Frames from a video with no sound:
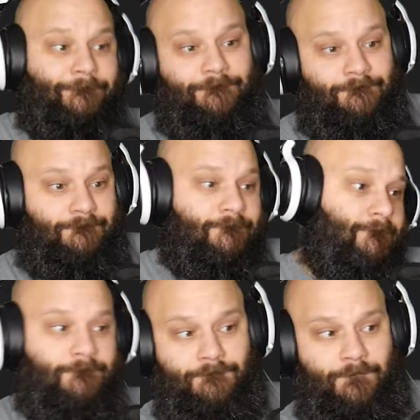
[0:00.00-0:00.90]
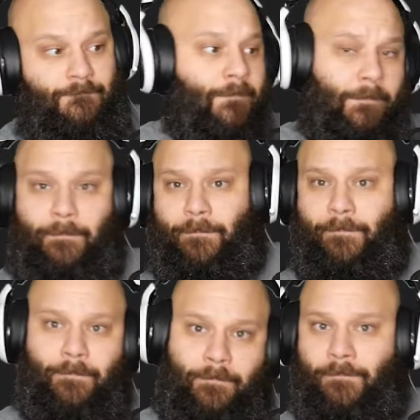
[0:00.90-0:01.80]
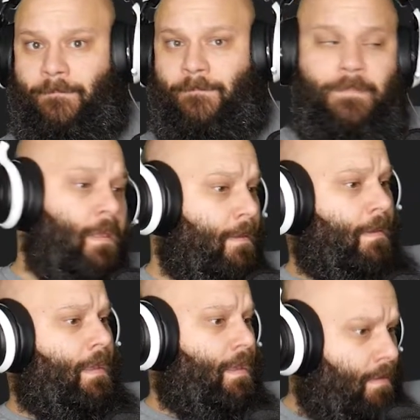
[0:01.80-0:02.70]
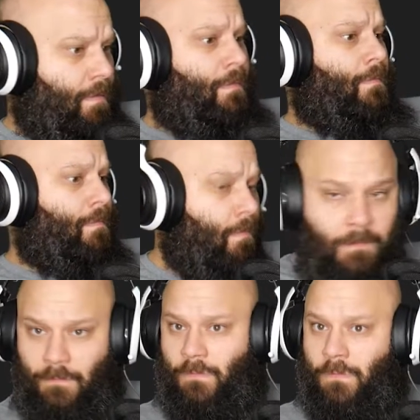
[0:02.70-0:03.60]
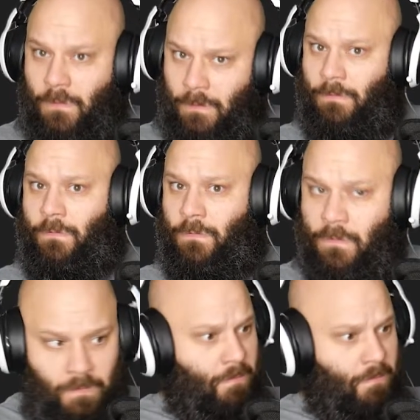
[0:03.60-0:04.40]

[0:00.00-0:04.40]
Nobody speaks.